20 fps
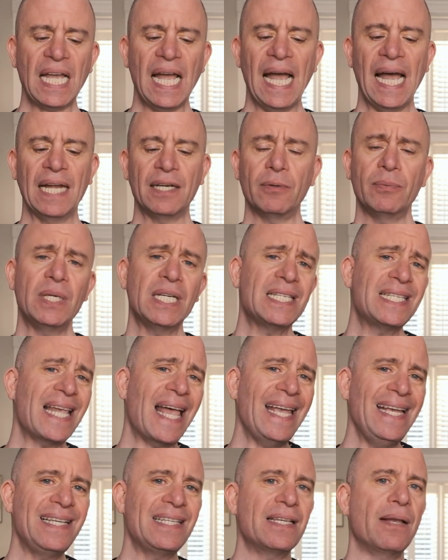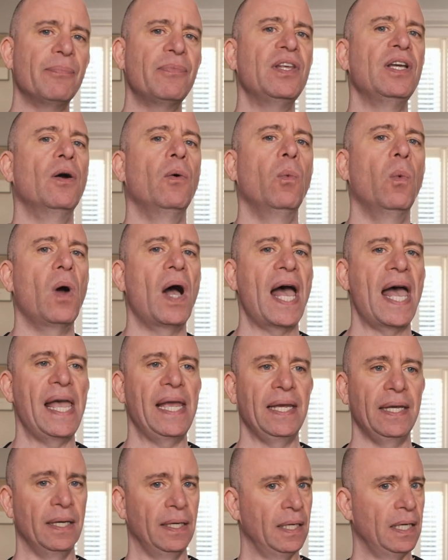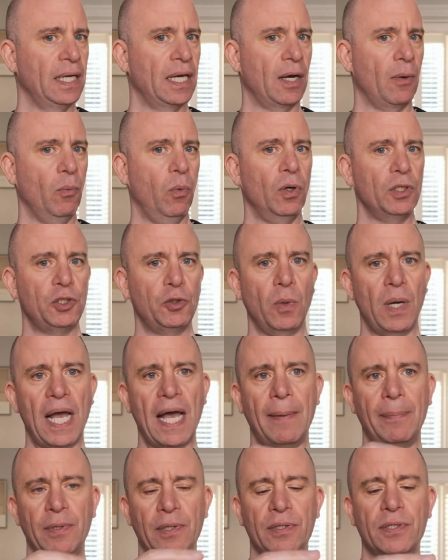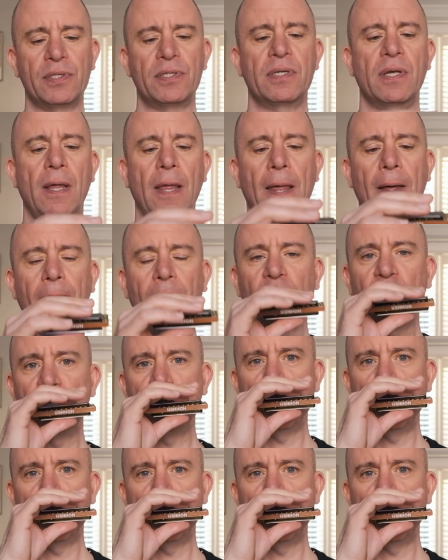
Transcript: and I'm going to take something away, and watch what happens when I